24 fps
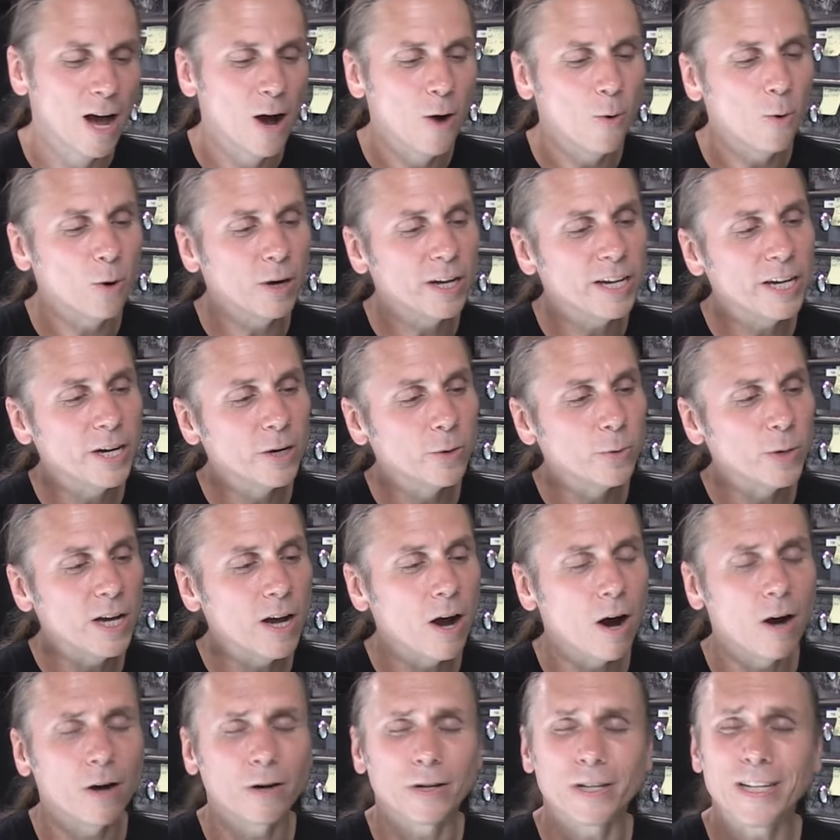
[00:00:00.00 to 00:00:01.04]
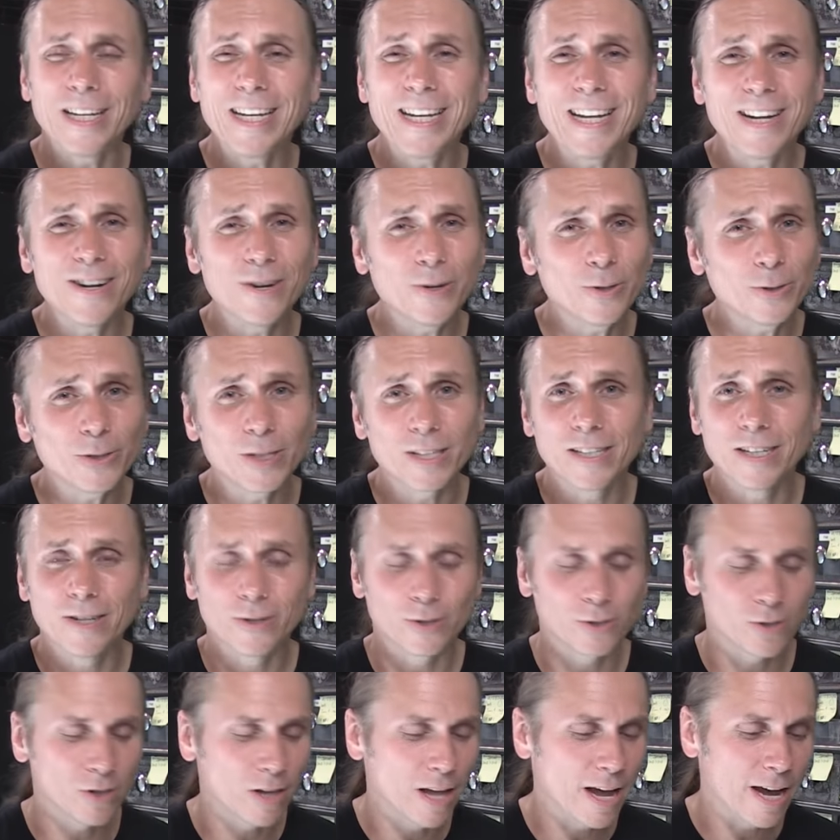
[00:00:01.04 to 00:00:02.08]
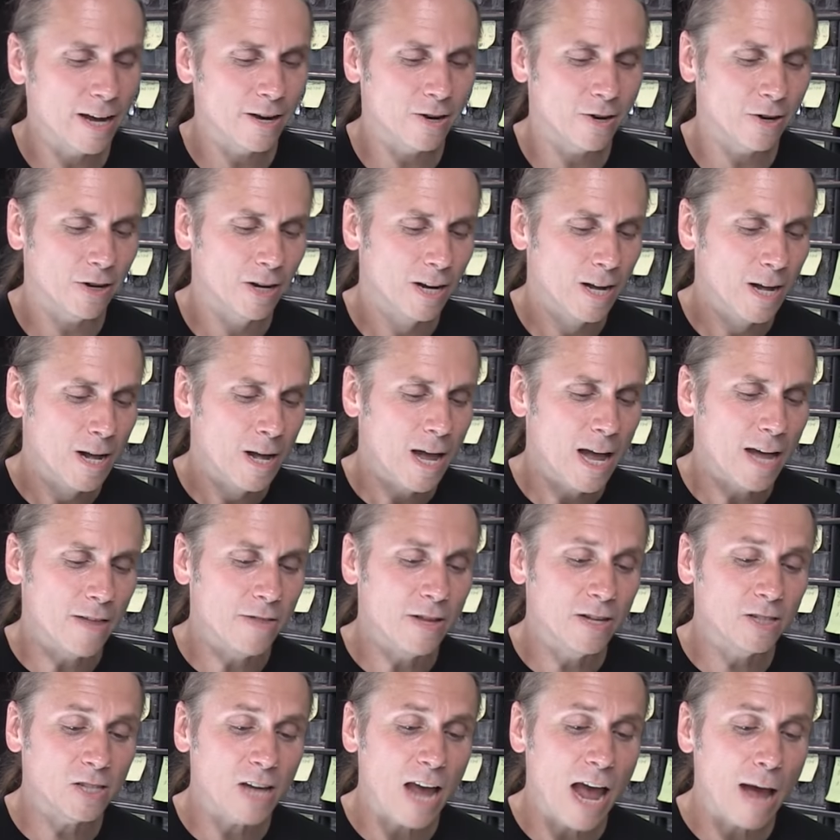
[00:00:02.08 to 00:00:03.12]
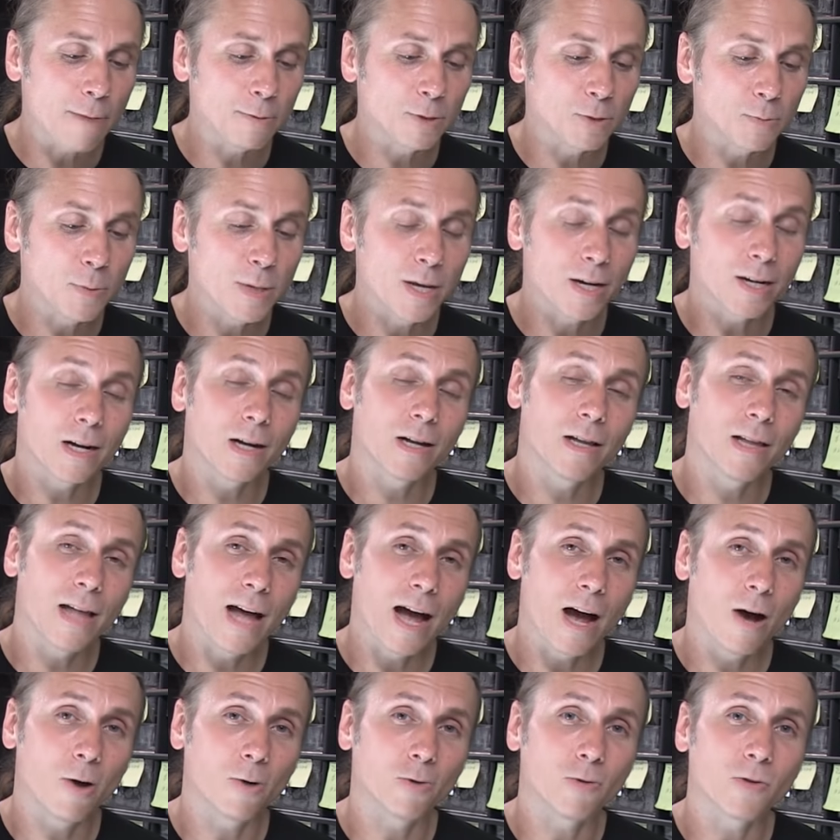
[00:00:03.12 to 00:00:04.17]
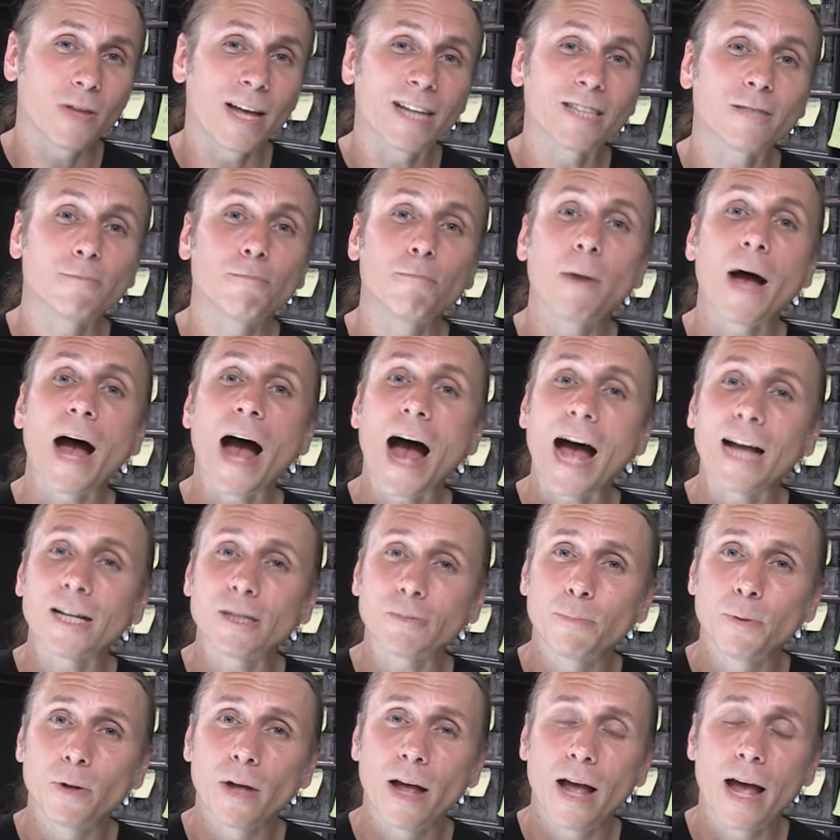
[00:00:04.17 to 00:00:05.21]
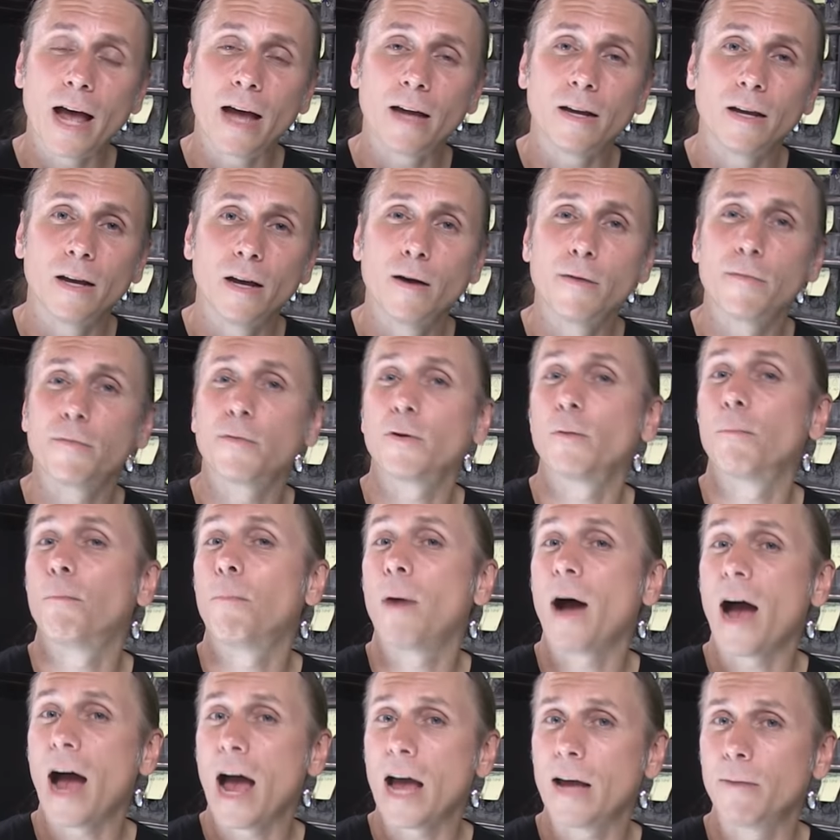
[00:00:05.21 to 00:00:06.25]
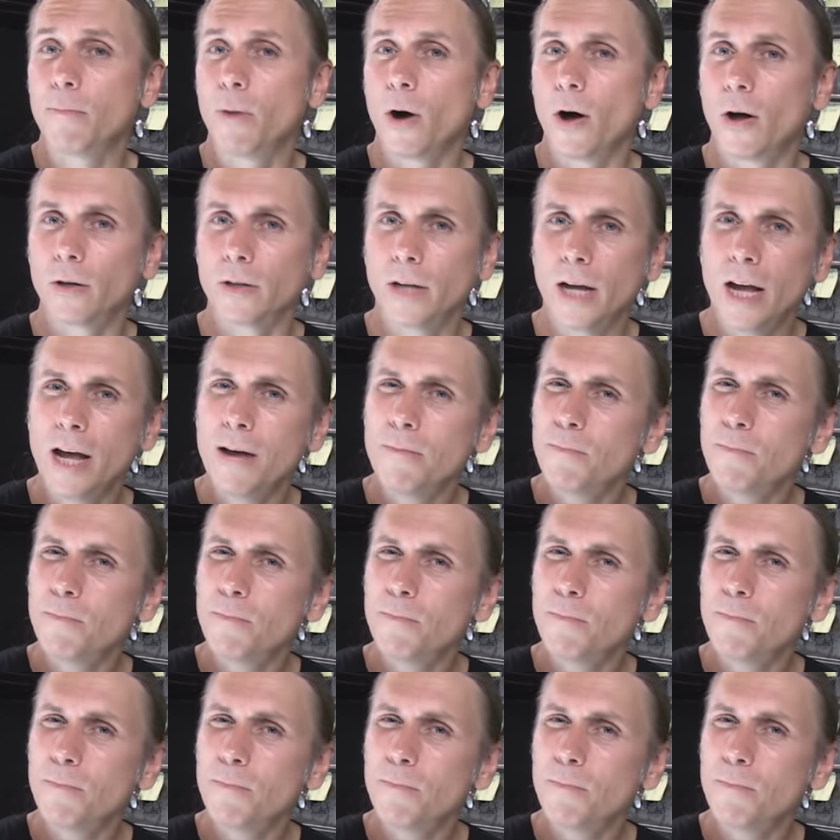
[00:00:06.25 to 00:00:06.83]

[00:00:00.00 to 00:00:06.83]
Well, here we are years and years later, and this happens to be a clown that's possible het for piebald.